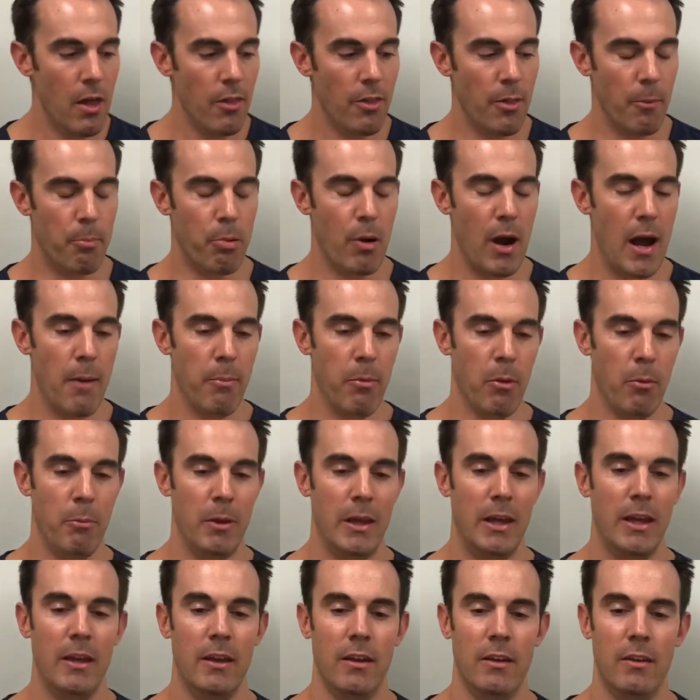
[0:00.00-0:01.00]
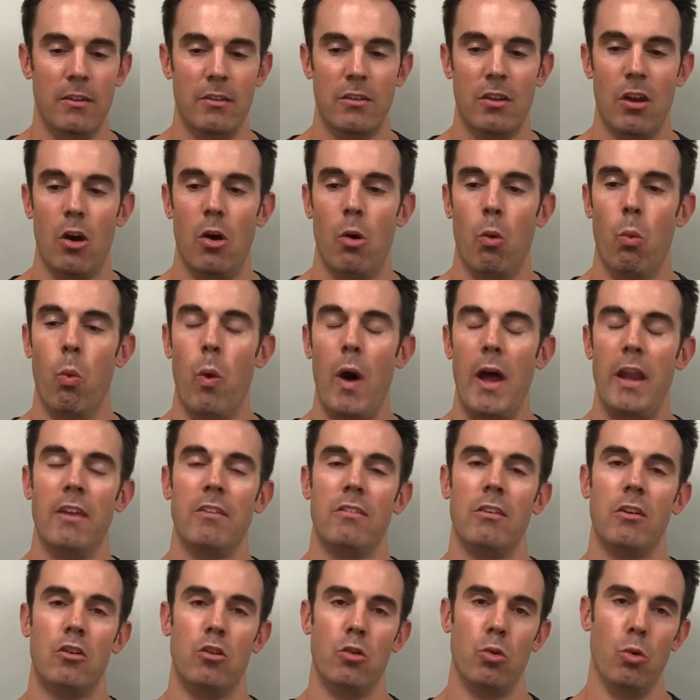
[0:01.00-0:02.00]
The problem is, when
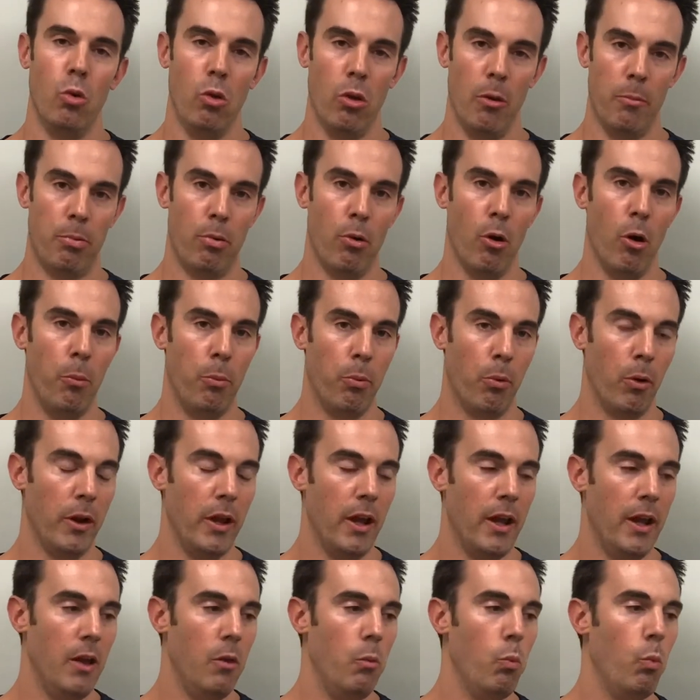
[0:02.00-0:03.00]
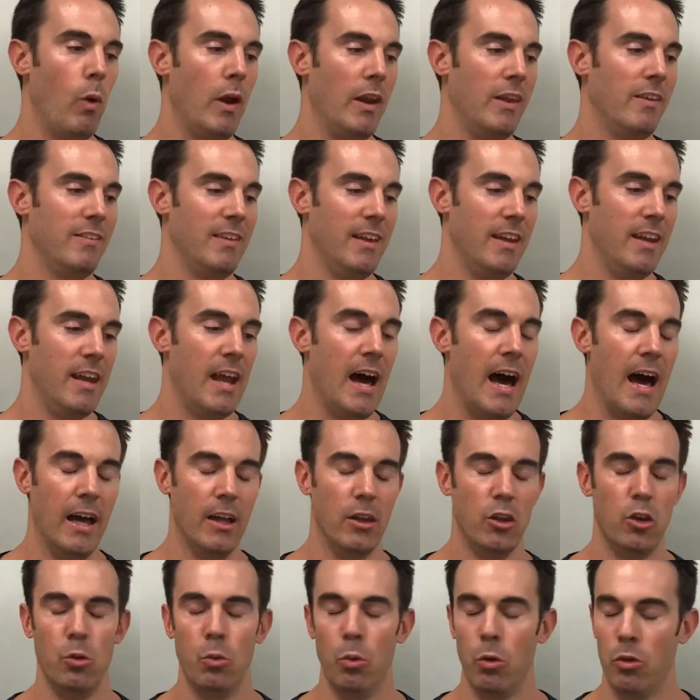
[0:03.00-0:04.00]
is a tool appropriate and when is it not?
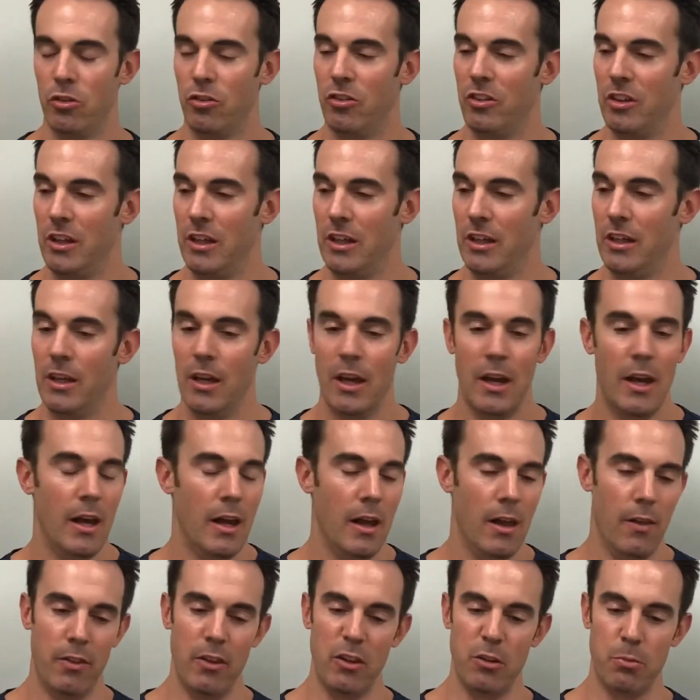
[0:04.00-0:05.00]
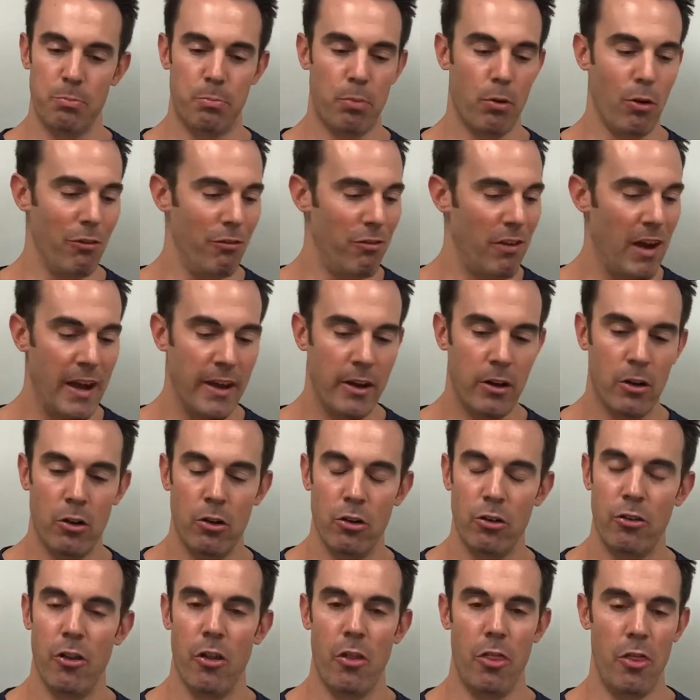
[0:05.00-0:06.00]
You will see these
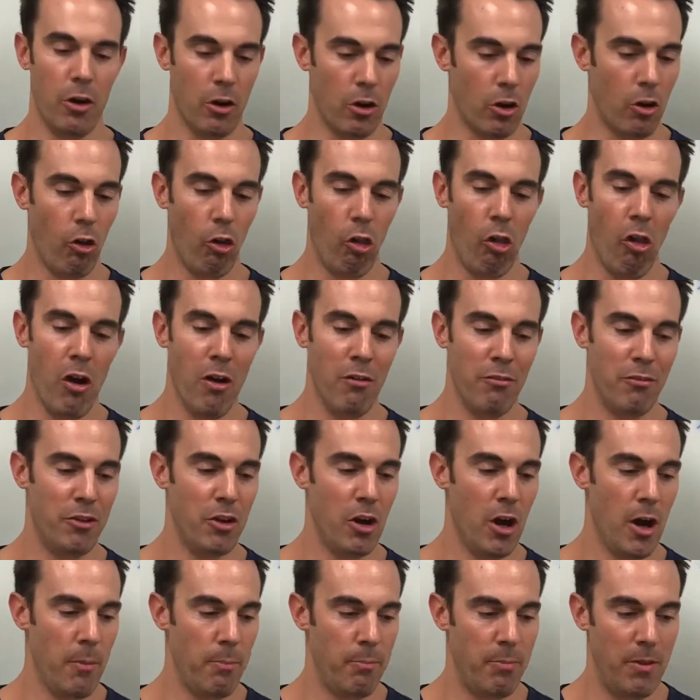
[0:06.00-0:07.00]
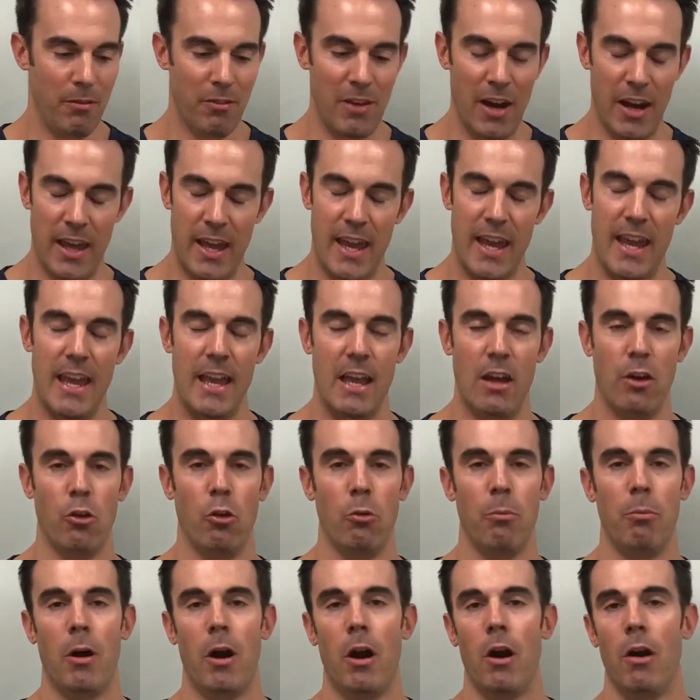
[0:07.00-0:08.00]
providers that they're gloved up, they've got a
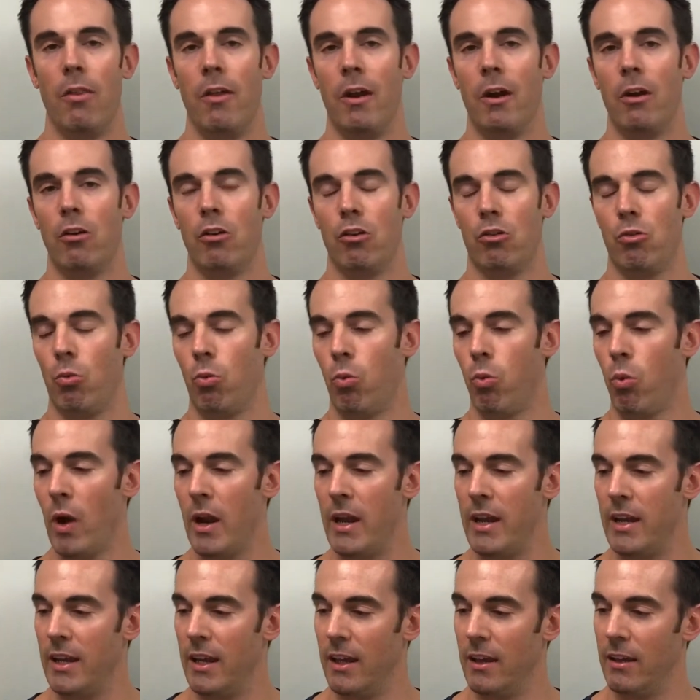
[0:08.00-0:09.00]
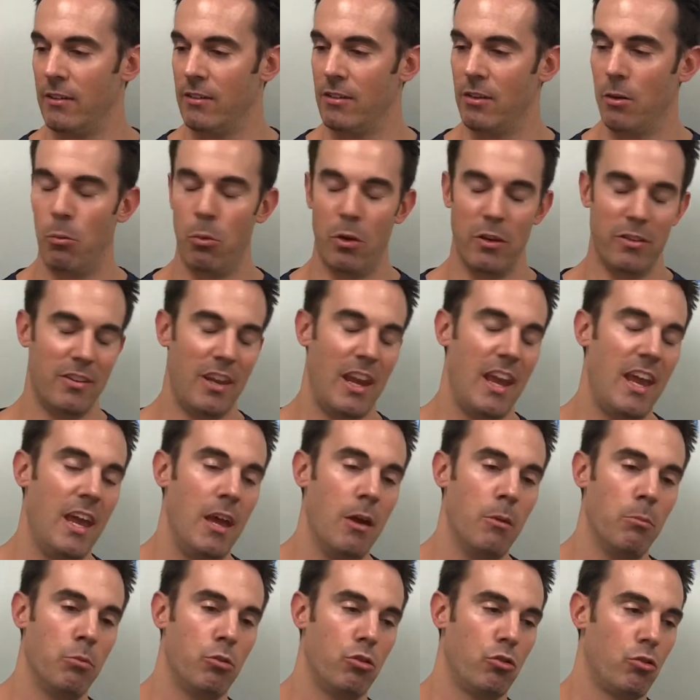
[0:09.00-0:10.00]
handlebar, they're just raking someone's
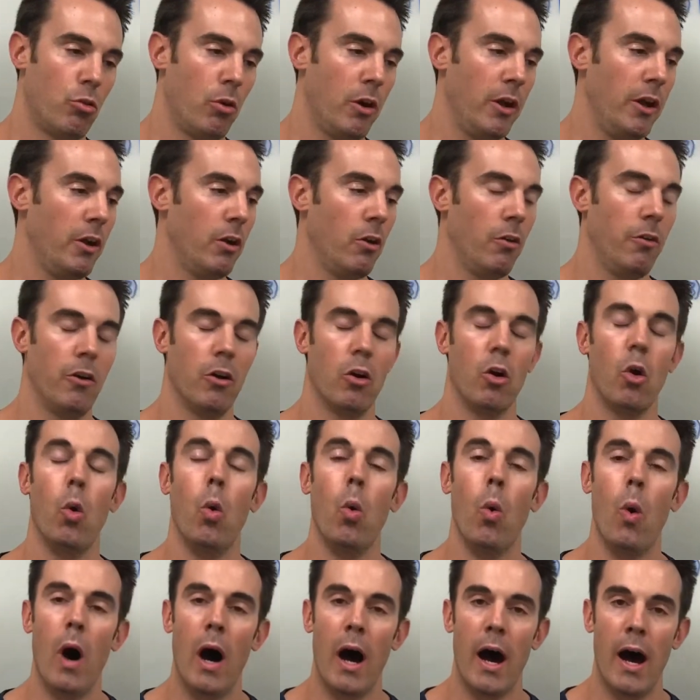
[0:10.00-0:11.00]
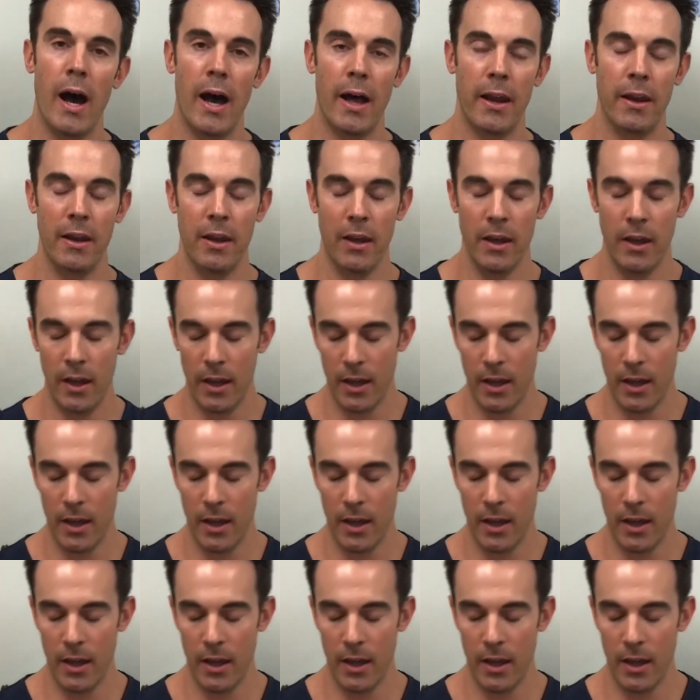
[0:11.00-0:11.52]
hamstring or their quad.